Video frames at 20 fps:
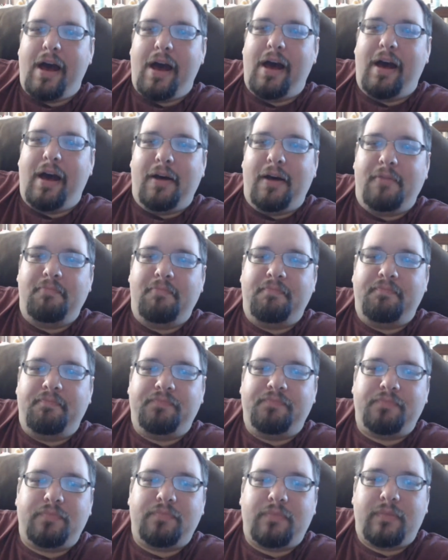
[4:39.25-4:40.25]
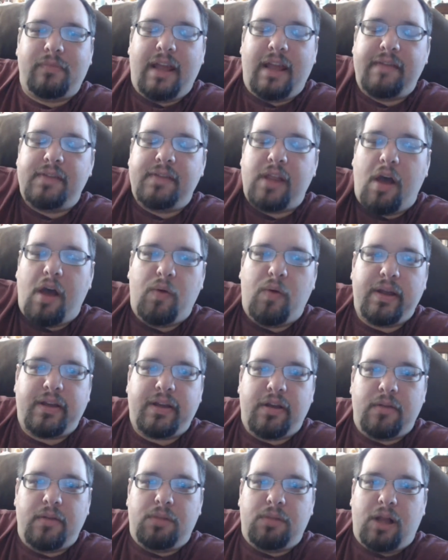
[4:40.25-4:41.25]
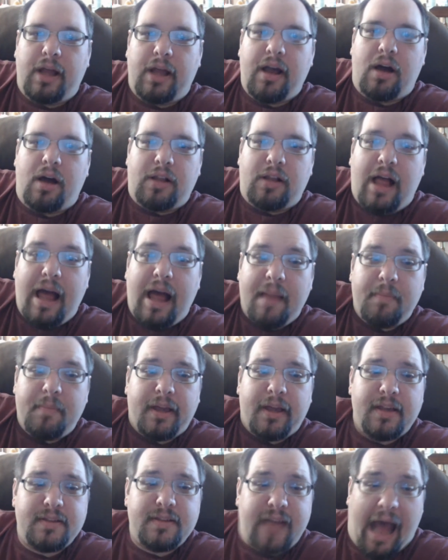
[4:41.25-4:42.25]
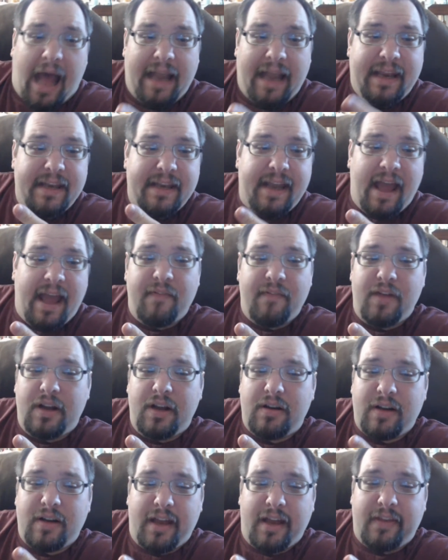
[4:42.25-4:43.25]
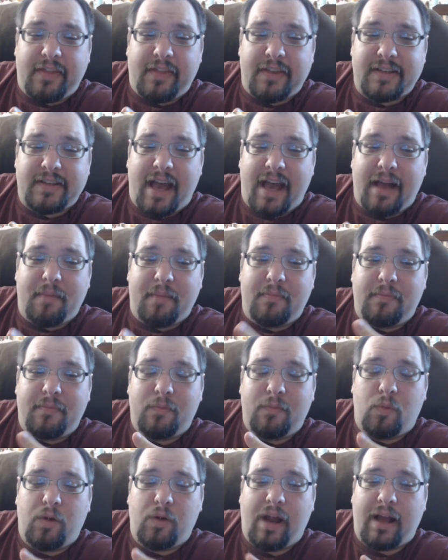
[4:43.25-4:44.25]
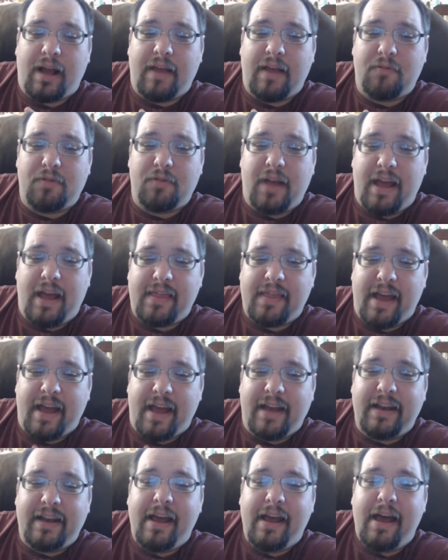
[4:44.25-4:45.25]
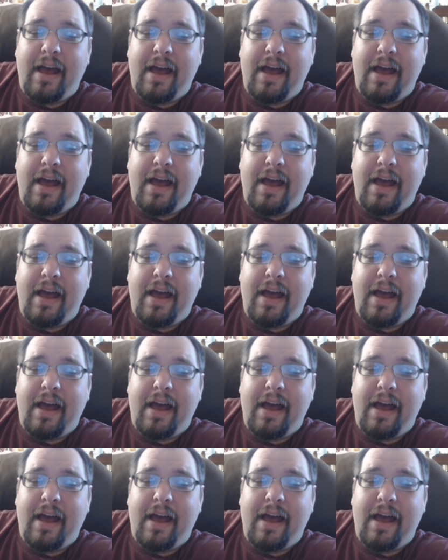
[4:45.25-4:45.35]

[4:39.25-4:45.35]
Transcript: um, even though we couldn't play online because I didn't have internet at the time when I had that.